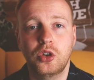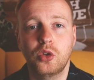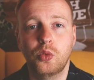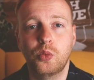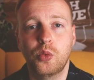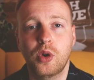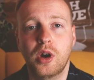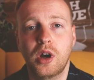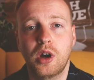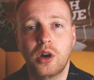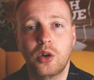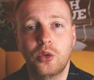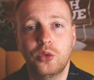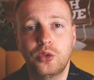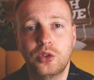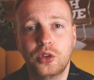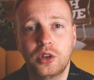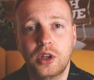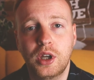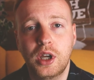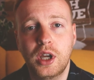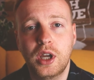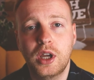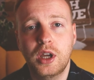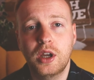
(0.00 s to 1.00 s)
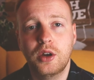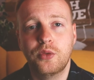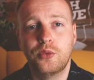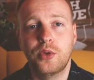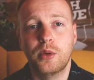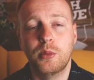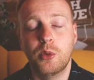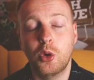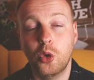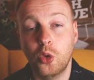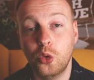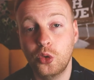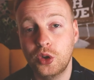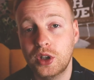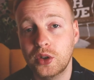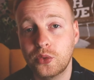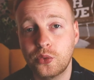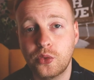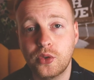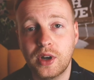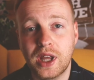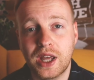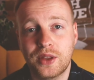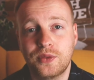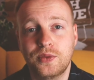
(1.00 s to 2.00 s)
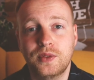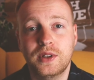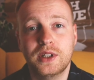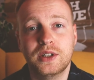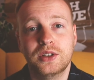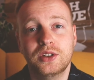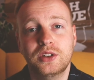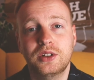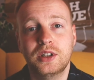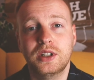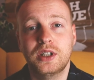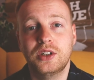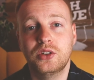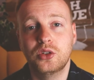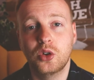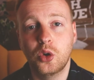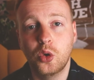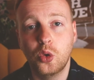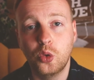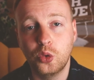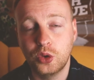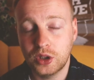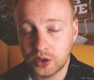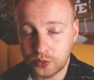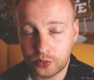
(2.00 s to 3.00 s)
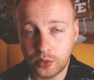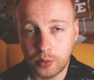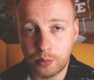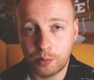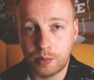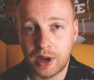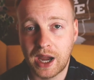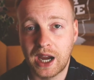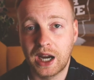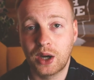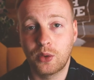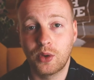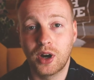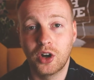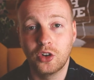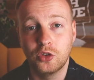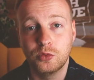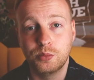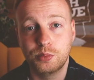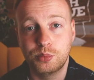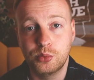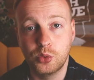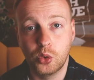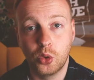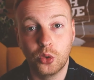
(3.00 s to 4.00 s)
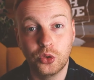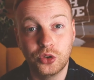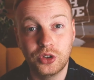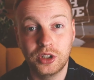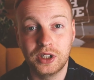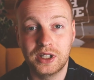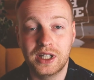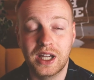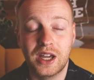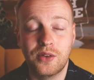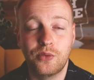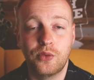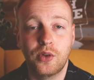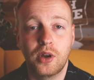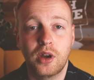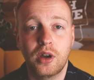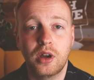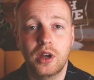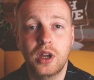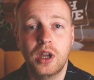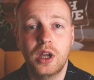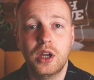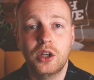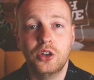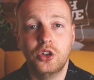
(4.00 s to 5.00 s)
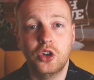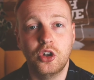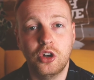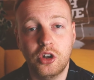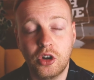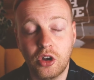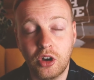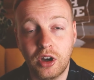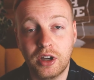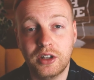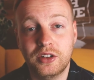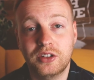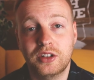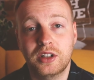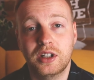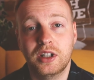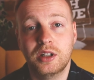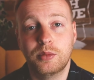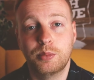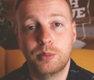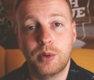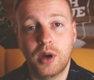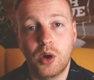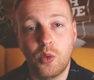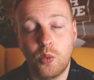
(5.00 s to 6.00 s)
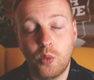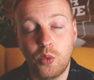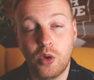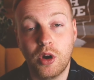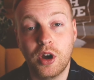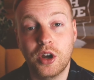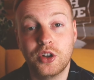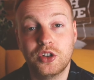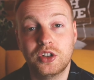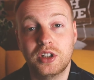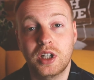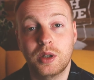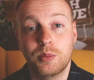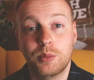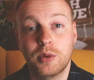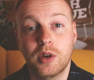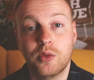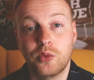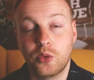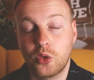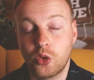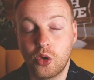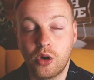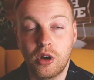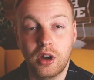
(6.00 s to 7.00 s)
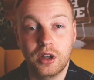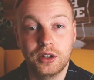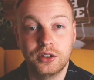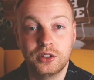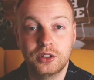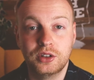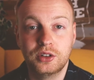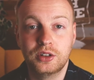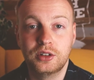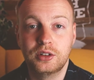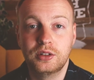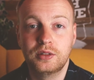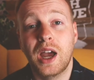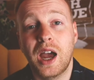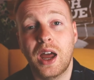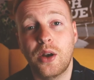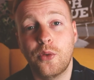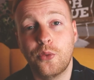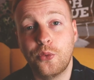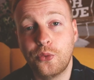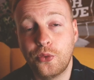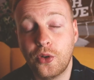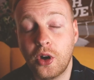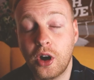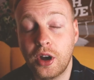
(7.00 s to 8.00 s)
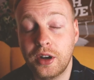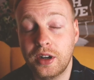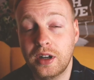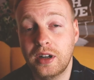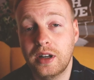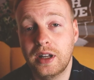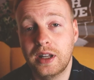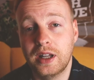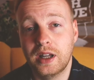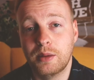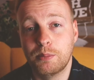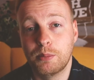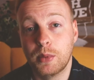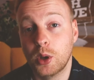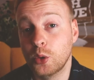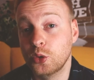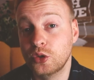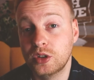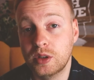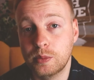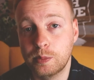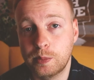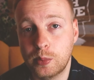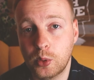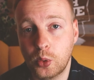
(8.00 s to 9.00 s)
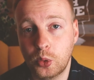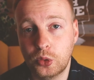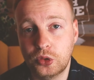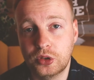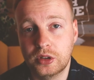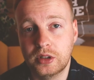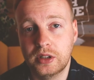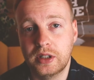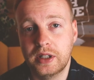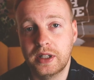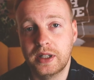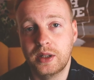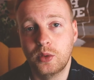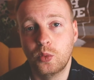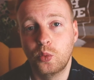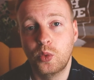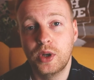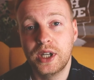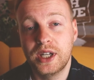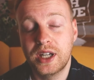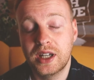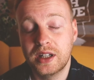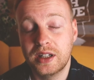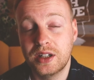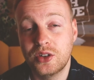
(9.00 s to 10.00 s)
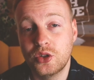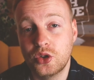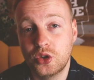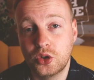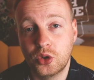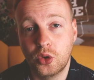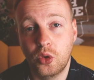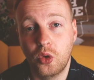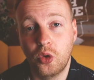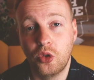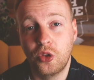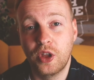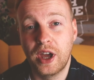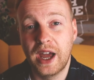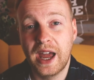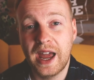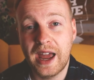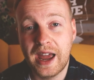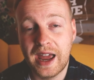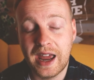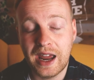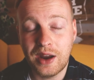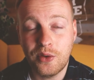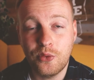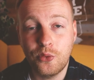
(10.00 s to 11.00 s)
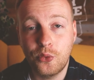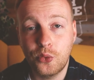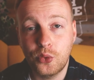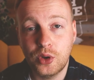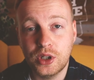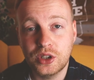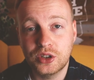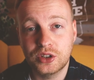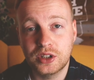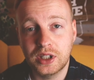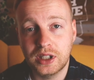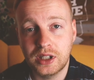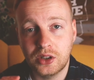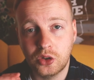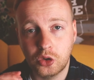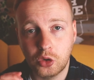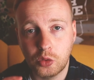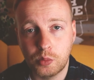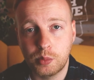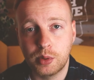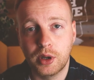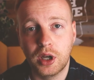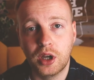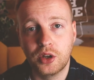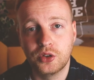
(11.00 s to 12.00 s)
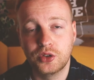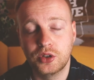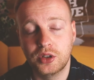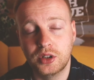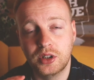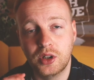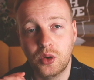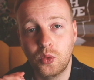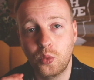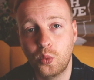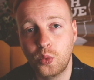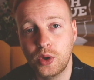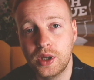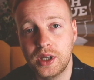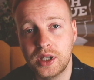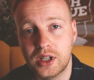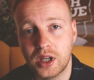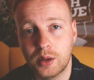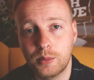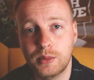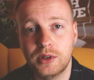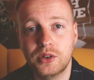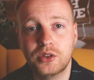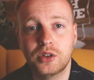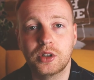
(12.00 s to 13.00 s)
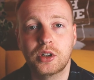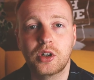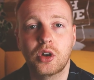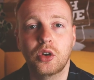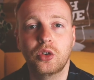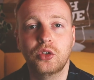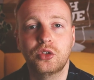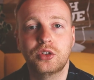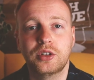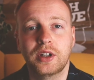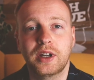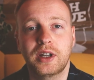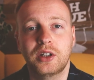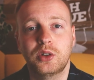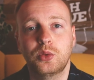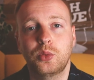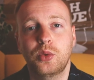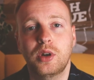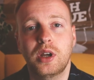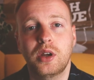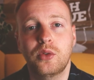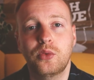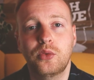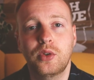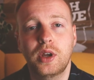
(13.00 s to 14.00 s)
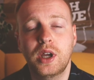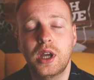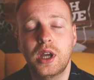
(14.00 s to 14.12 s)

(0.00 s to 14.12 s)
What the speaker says: the world, from all different ethnicities, all different backgrounds, brought together, united by worship of Christ. And finally, and most importantly, we can ensure that every single person that we come into contact with